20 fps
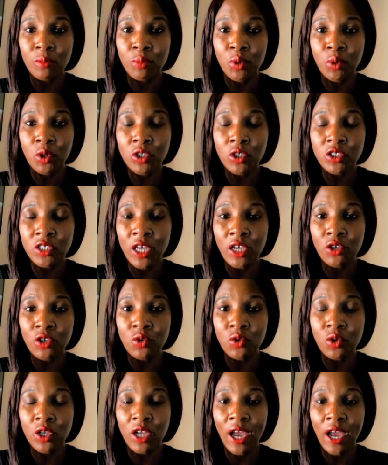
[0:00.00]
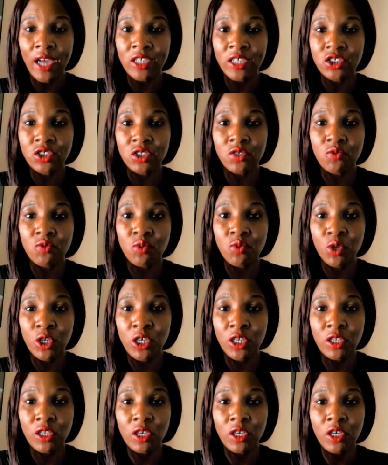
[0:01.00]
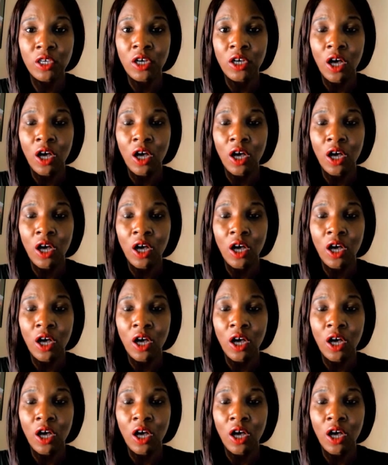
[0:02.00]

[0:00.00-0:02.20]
books that you can actually read